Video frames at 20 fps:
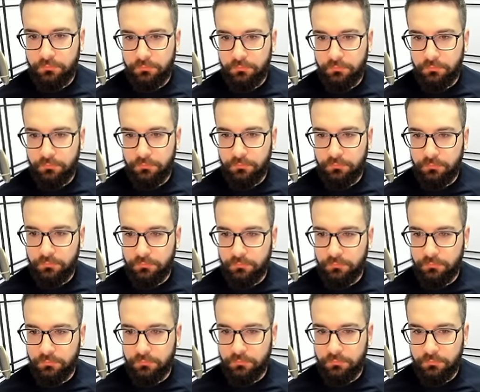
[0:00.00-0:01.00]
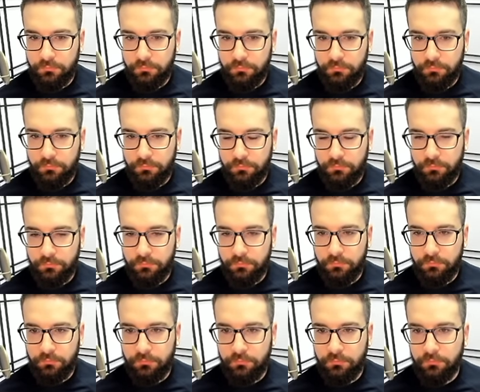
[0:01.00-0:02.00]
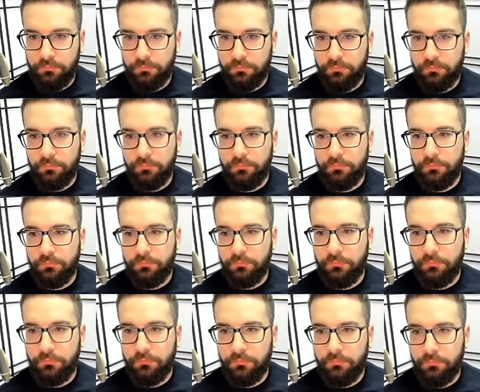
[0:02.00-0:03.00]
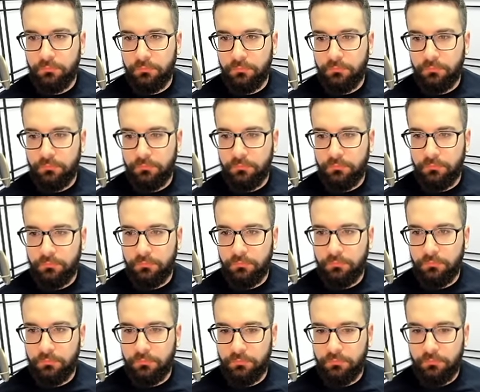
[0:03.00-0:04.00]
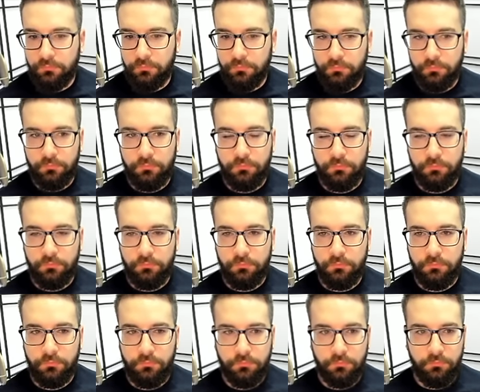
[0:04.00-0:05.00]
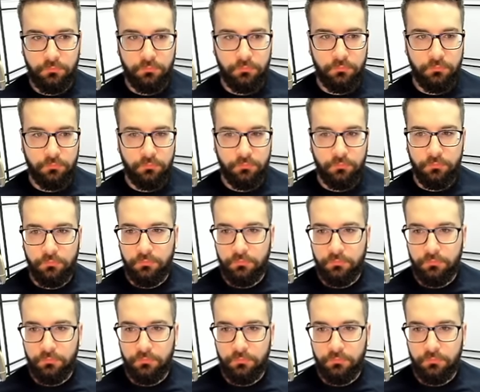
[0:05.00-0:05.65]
(silent)